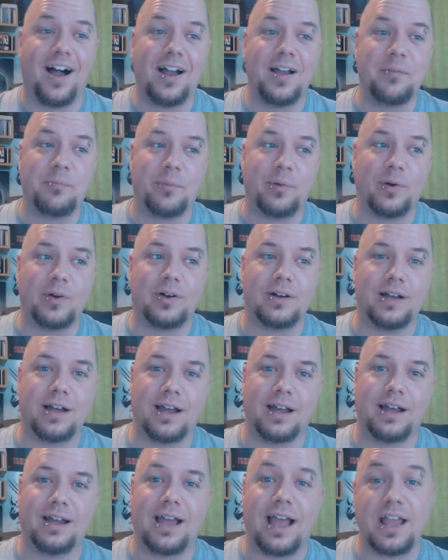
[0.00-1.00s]
I bought
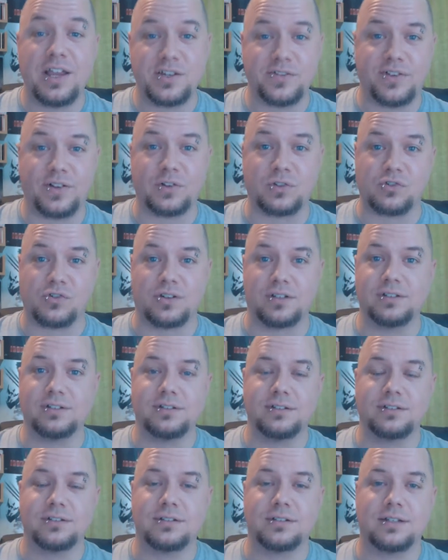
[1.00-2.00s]
Age of
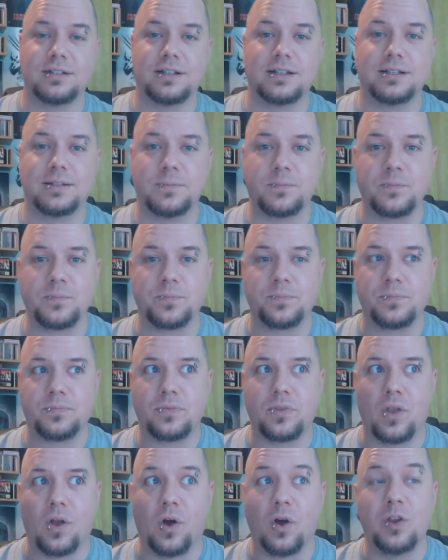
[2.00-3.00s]
Ultron
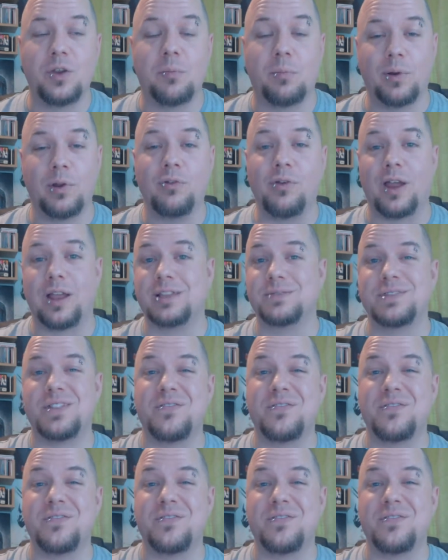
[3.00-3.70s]
on Blu-ray.